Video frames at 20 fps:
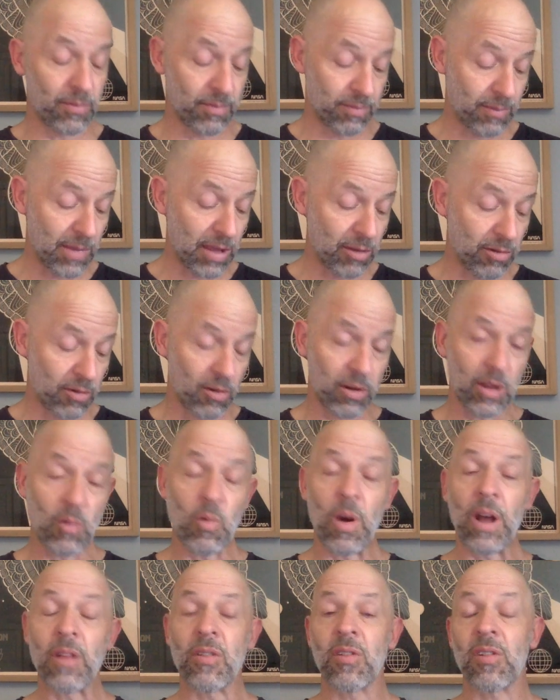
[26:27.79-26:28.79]

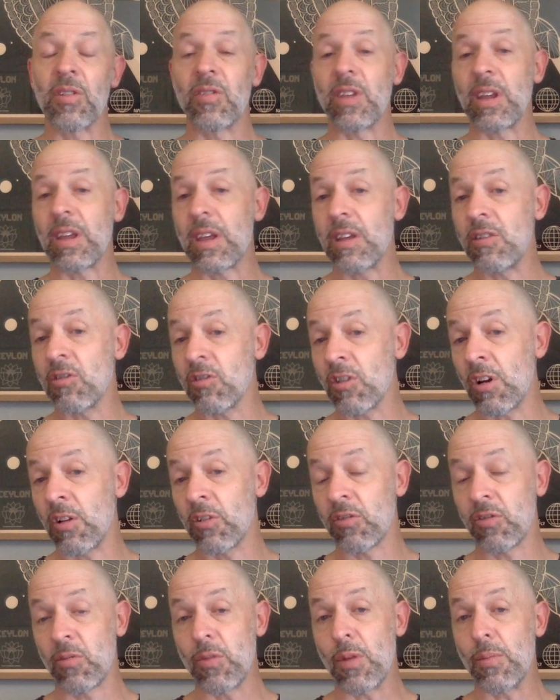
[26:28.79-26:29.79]
MiG-31s and the
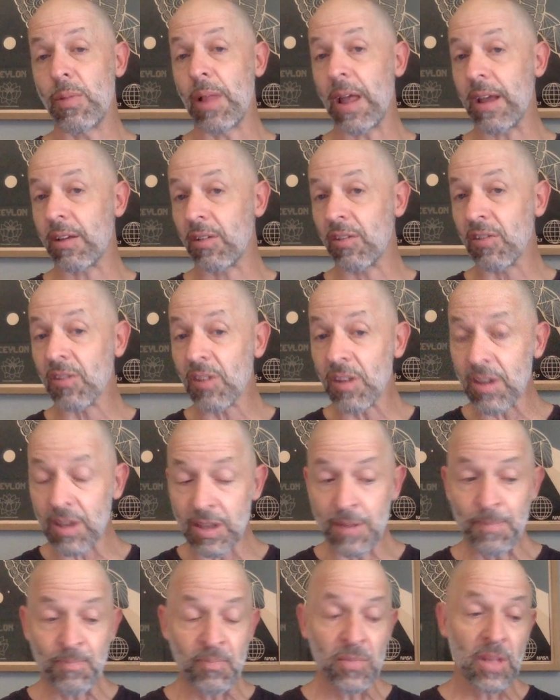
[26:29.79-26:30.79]
Kinjals from the Black
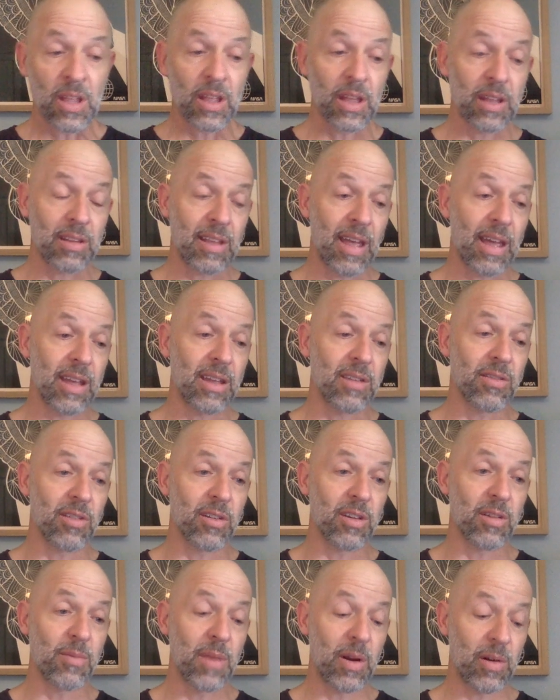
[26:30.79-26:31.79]
Sea, attacking
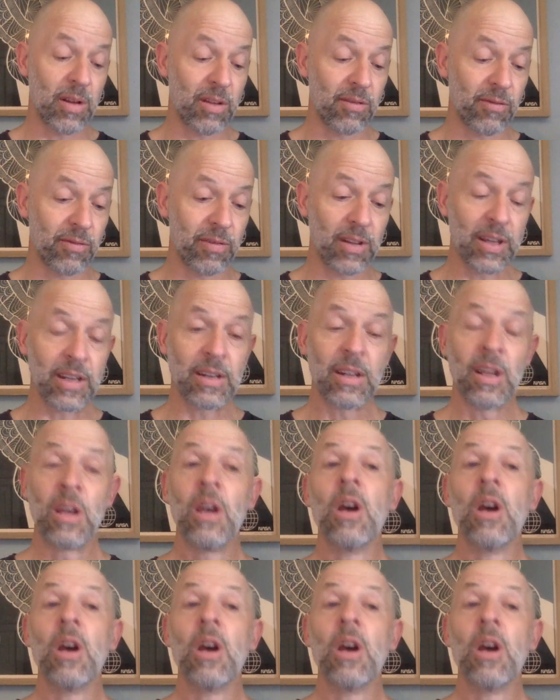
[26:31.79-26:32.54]
the American fleet.